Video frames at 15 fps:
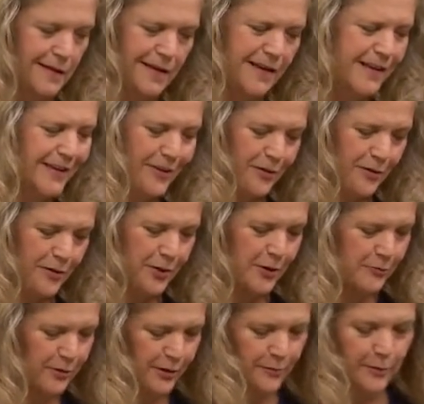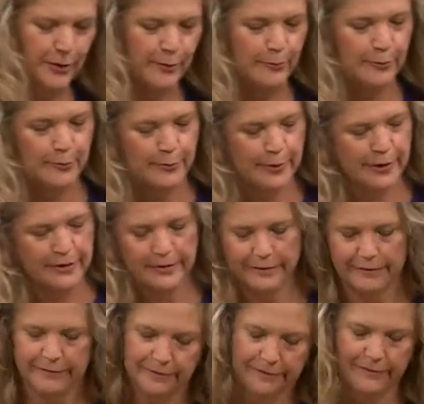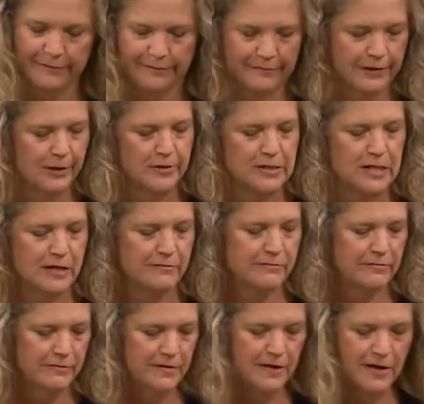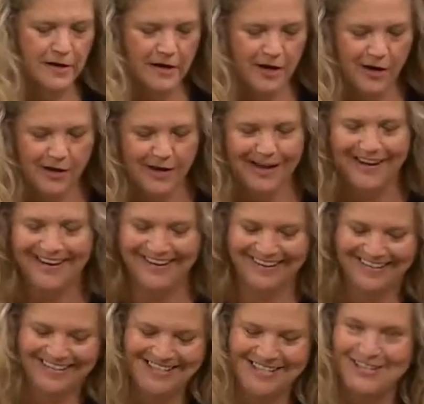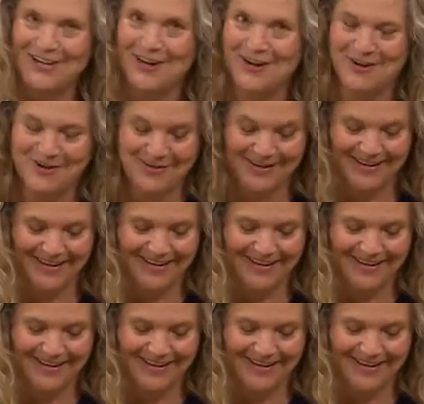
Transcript: I know they're not really people, but close enough. Okay, so